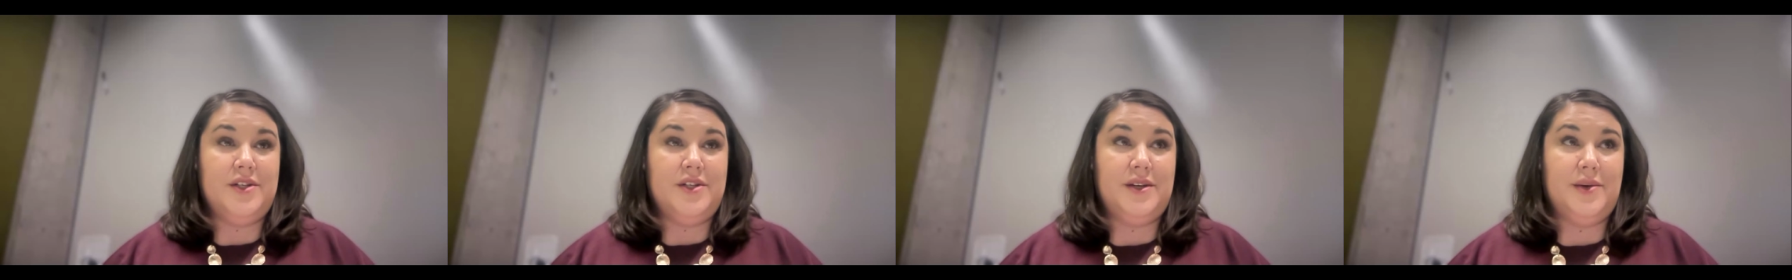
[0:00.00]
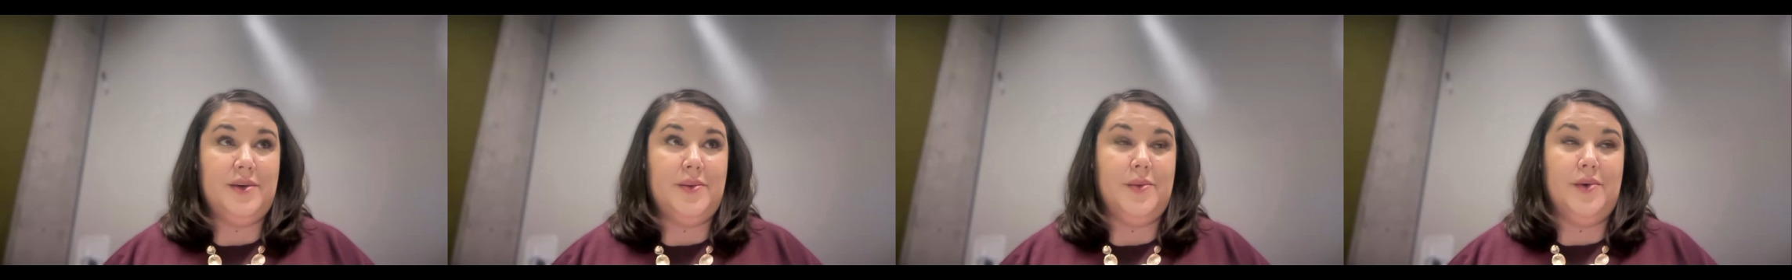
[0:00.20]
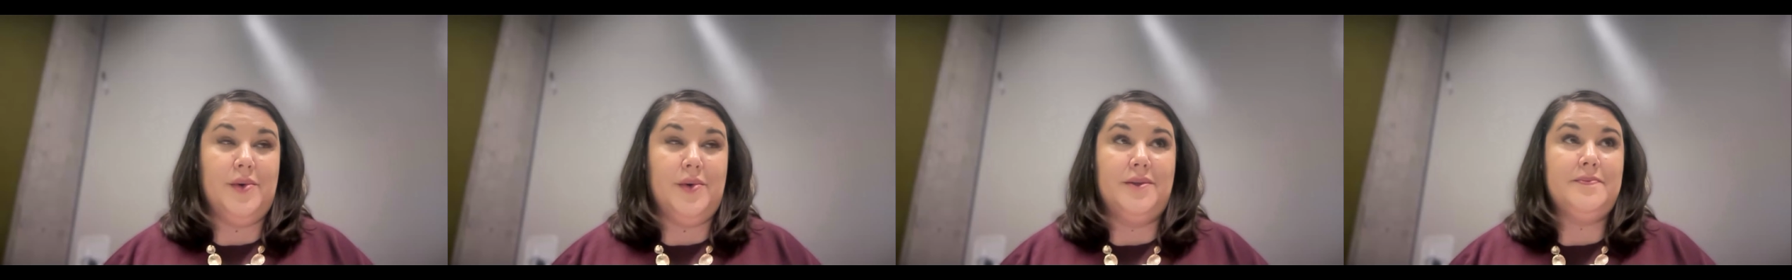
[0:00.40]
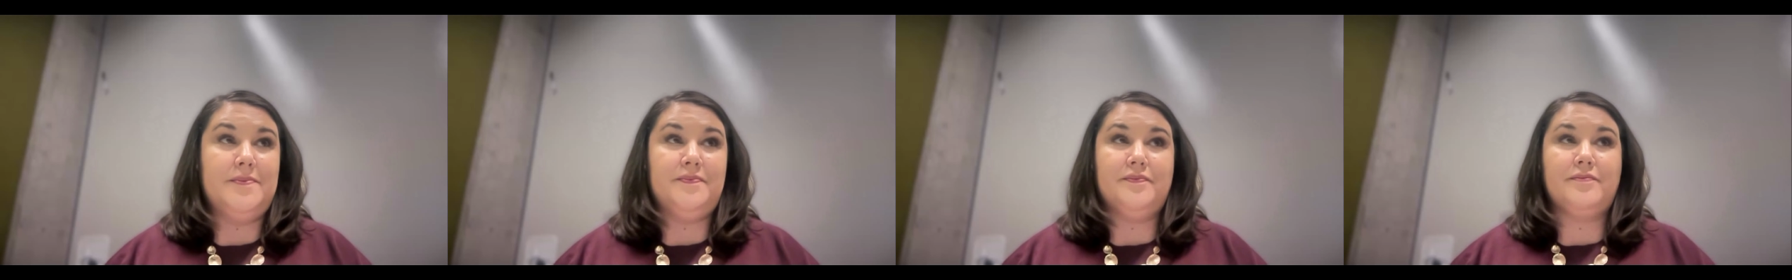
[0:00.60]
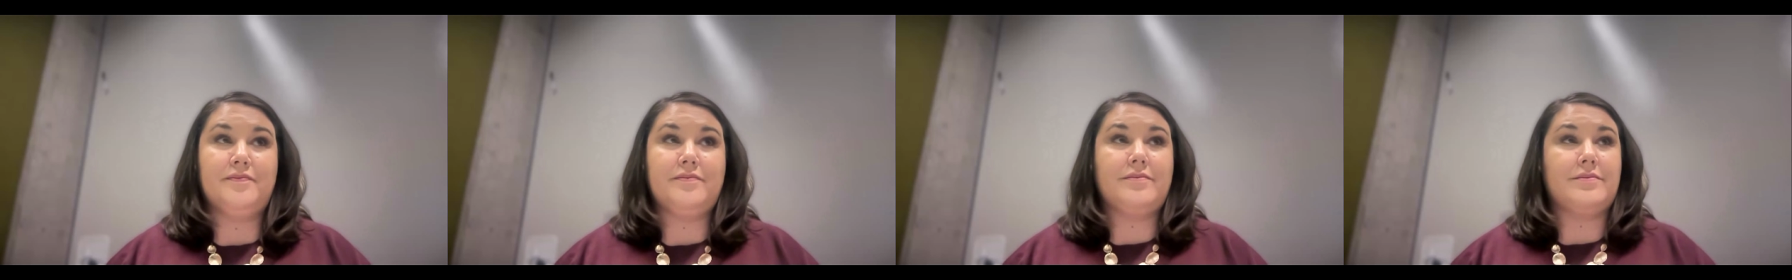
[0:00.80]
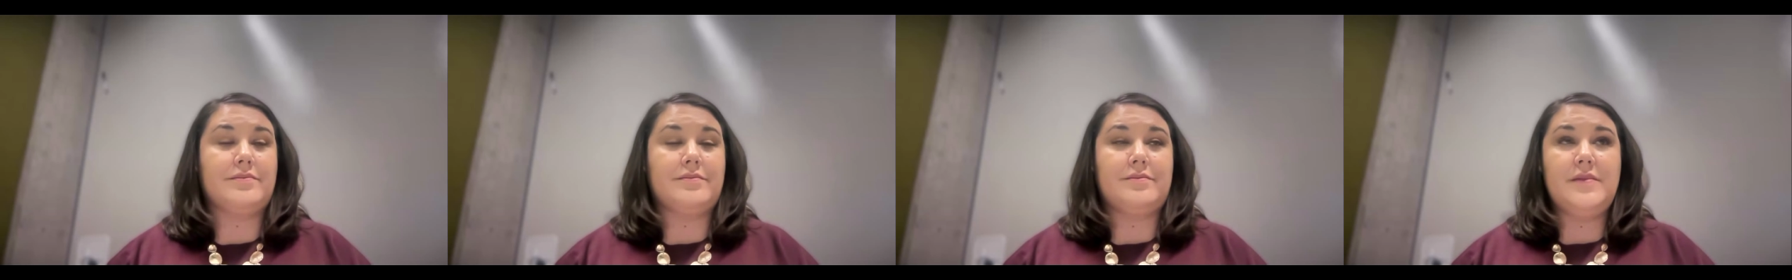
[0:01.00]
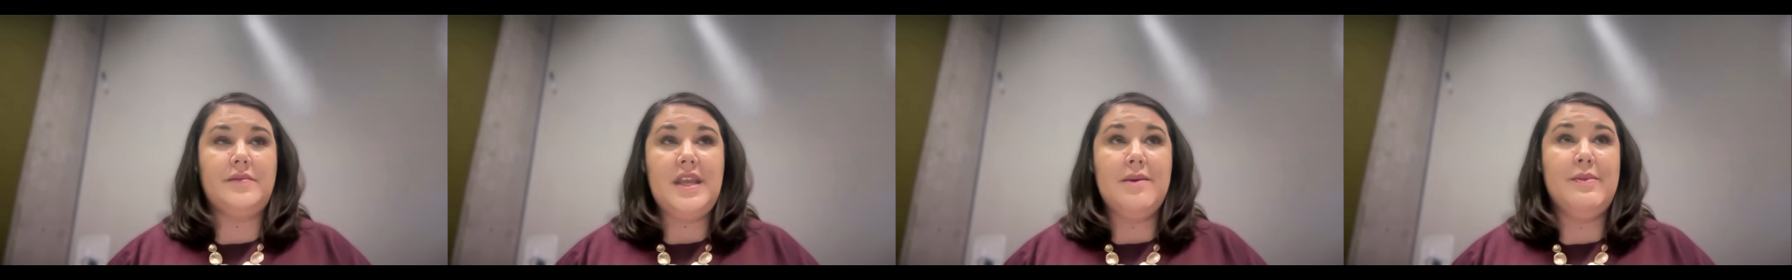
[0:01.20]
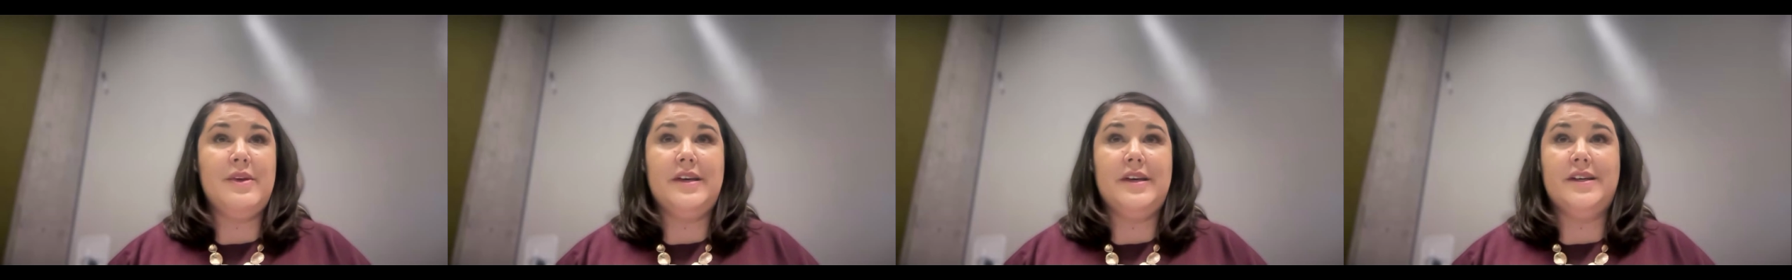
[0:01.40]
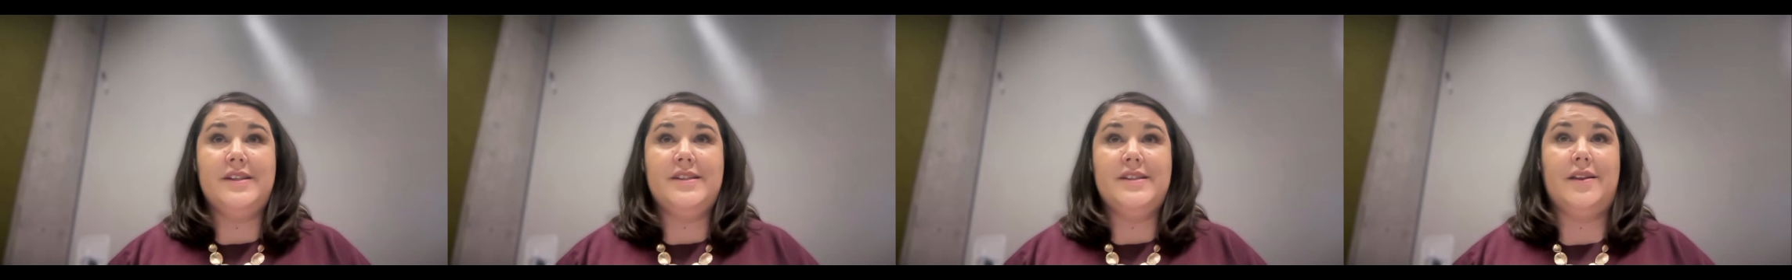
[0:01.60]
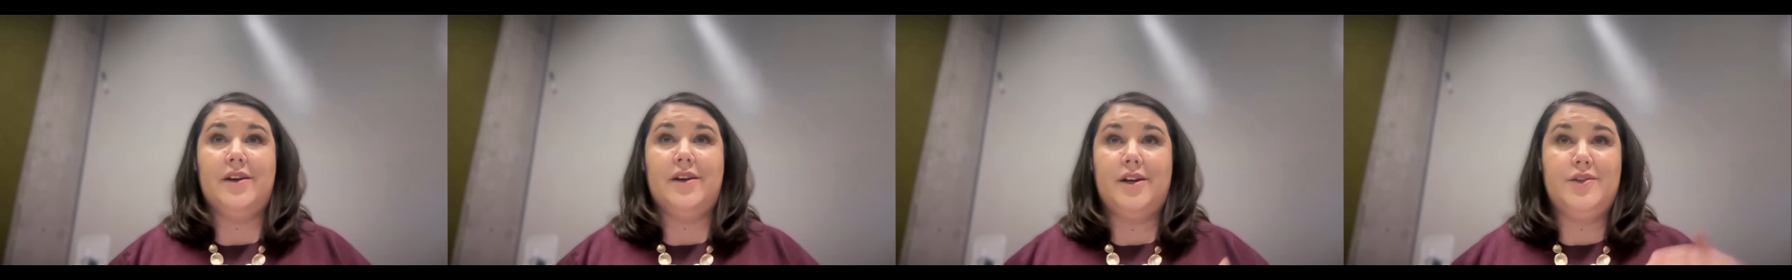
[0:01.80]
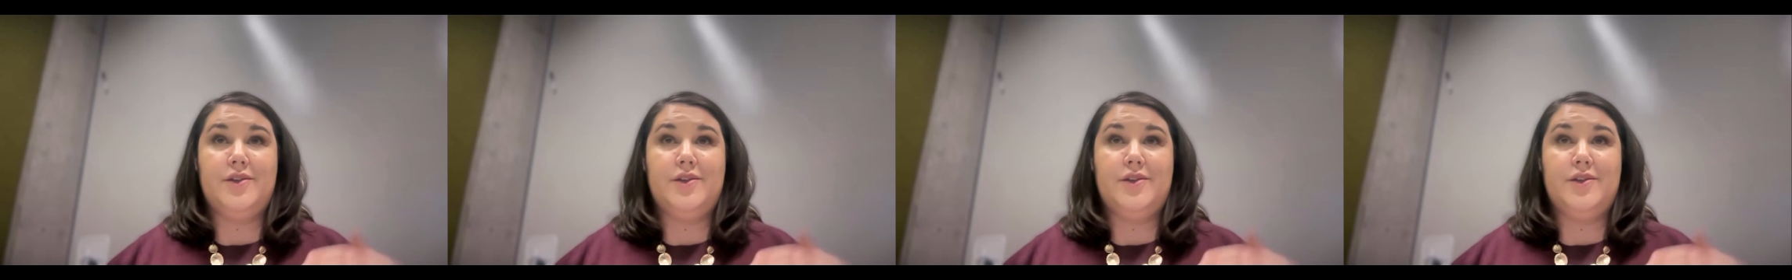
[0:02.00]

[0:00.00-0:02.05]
engineer role because at